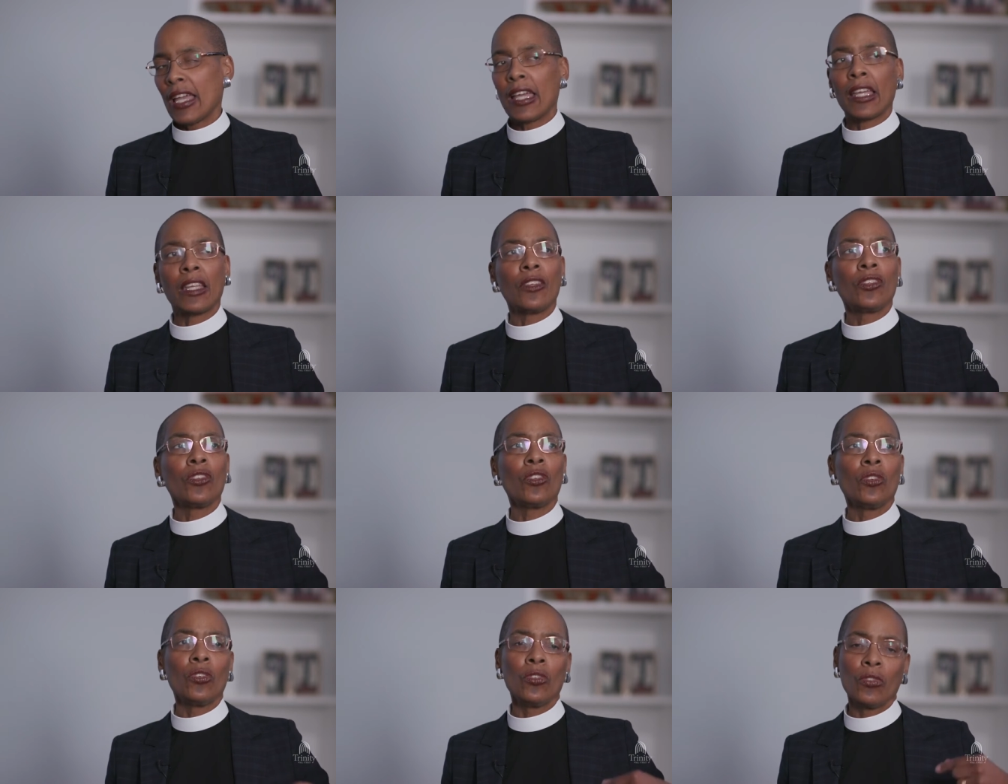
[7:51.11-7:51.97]
And
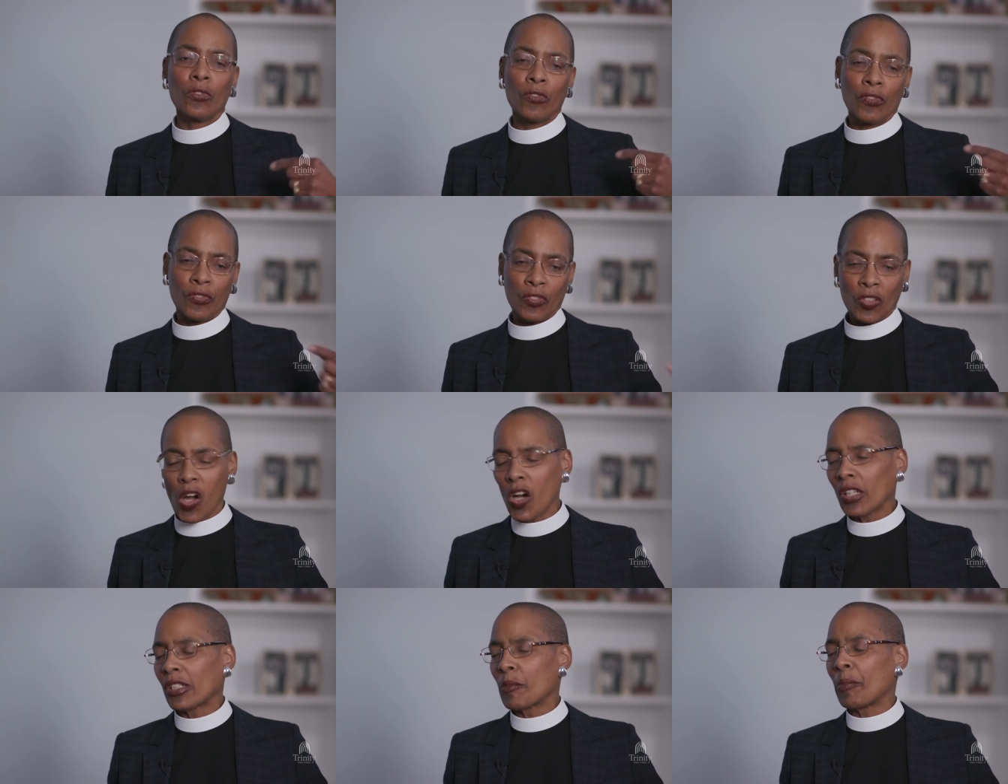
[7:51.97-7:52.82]
you
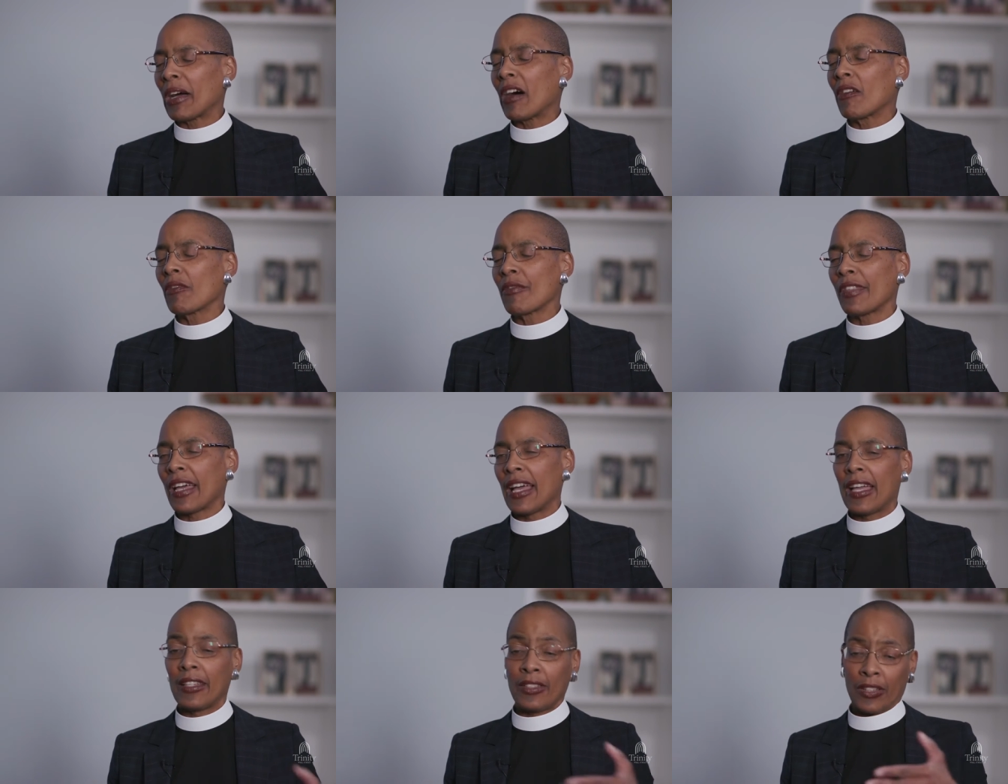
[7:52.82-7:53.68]
talked about
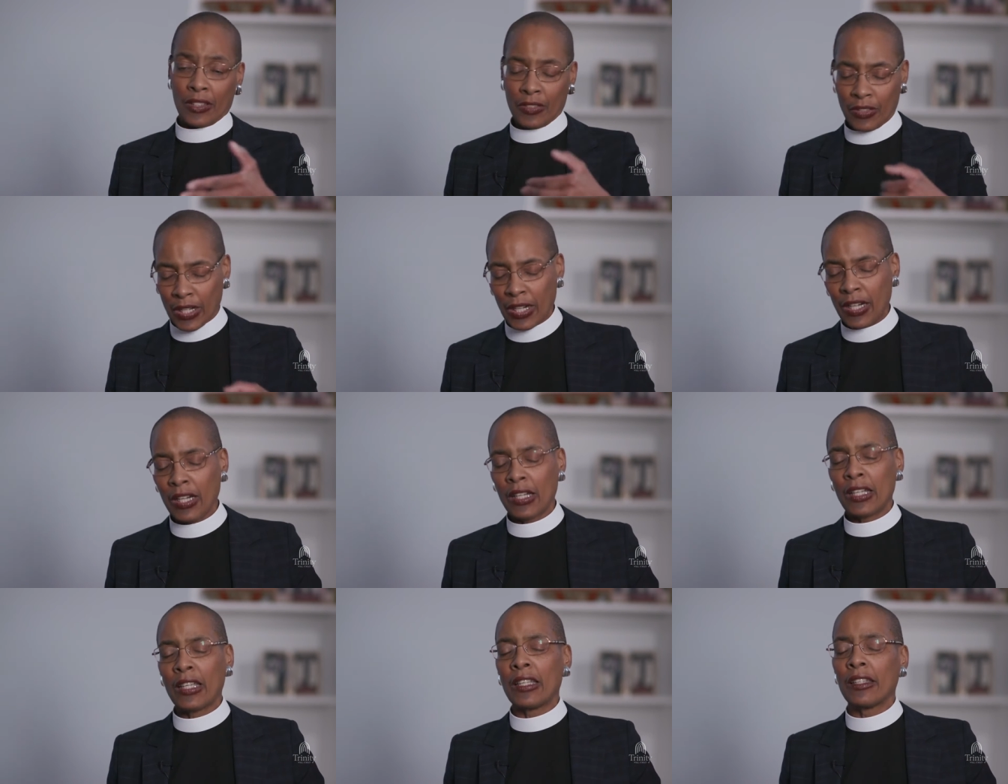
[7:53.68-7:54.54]
that
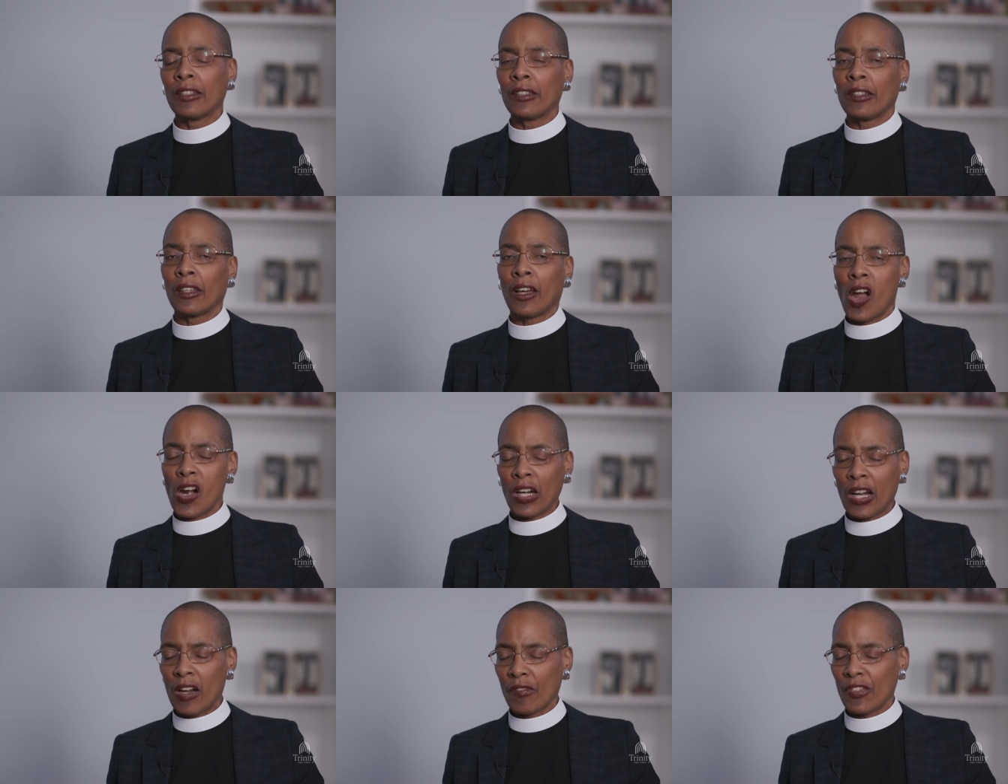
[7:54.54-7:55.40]
uh, in
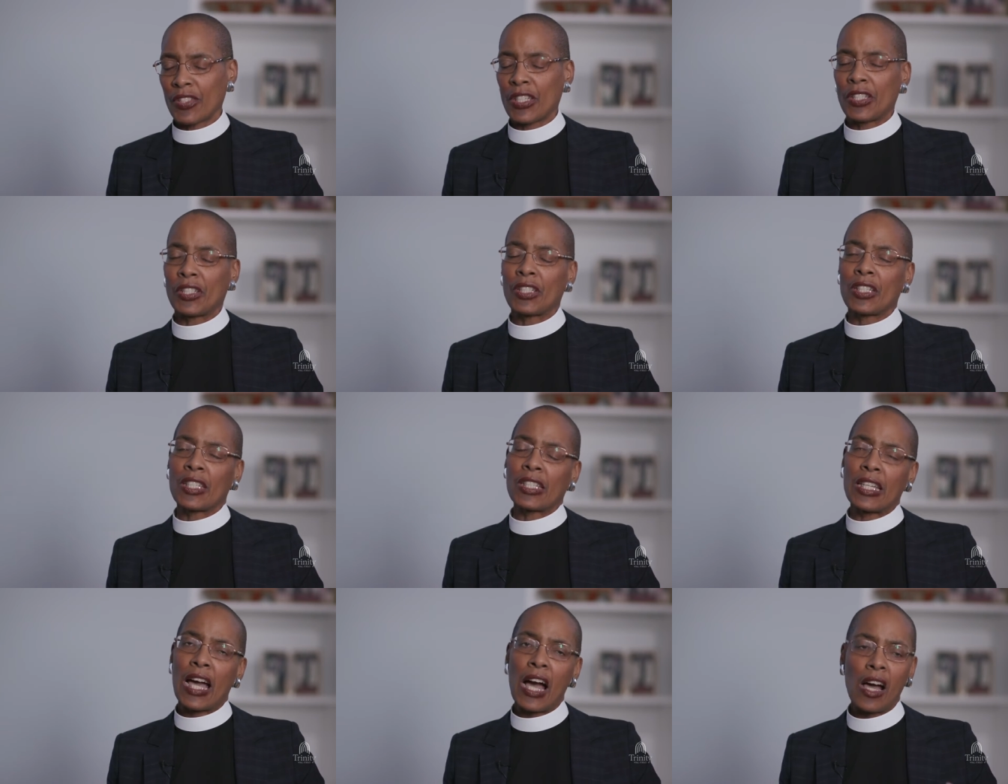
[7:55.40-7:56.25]
our conversation
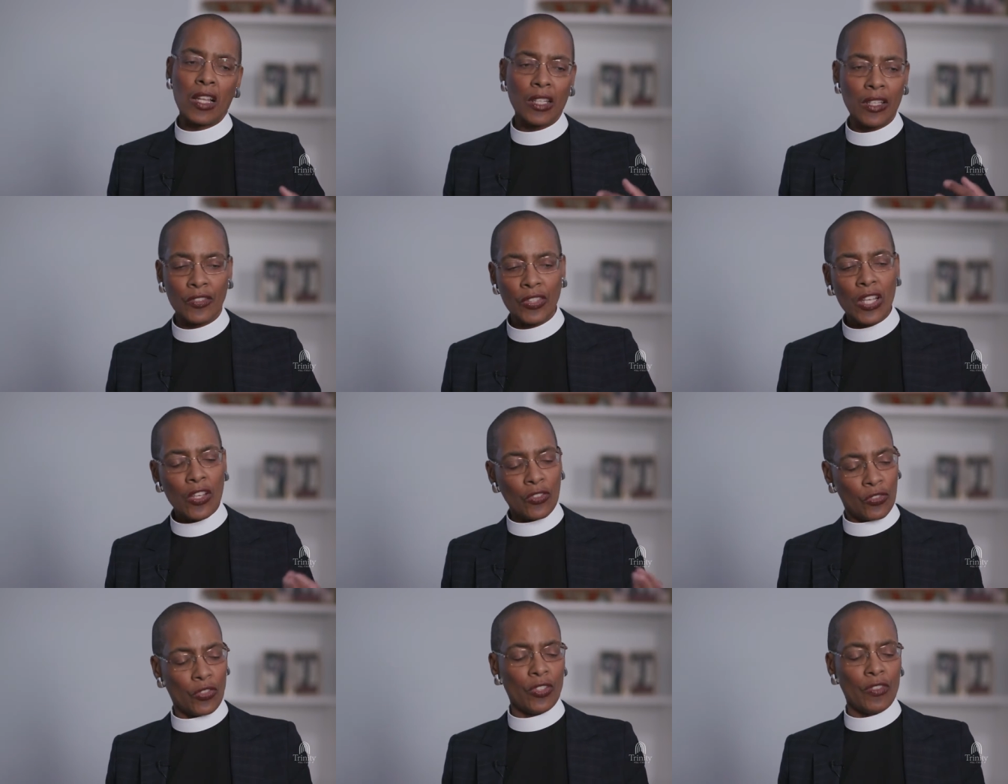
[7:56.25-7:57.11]
just now as sort